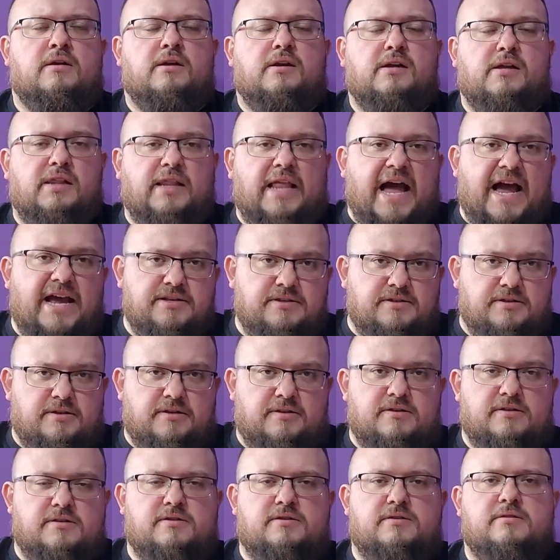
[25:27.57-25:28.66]

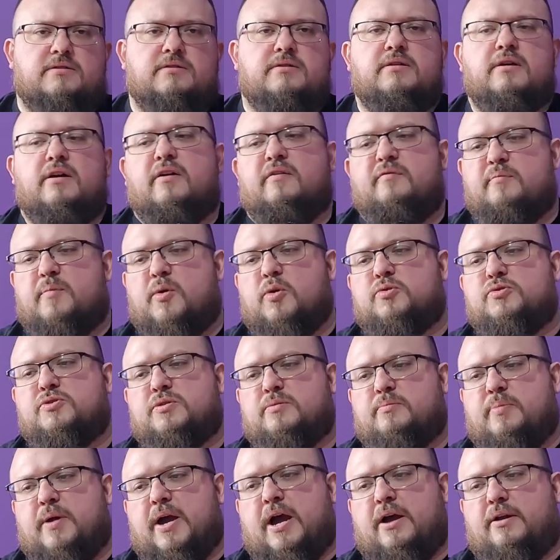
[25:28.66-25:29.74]
classes of
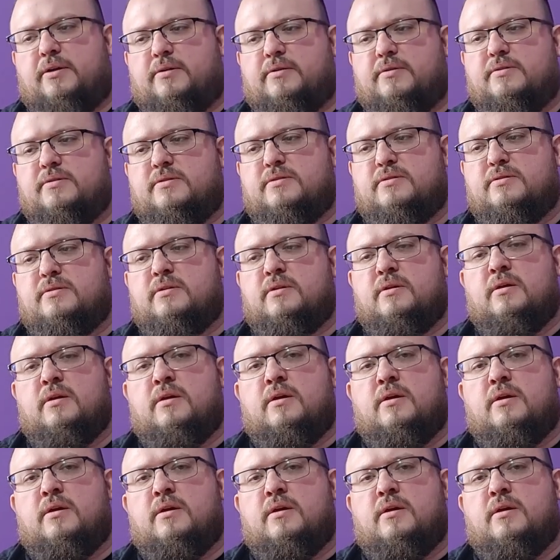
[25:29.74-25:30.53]
motion patterns.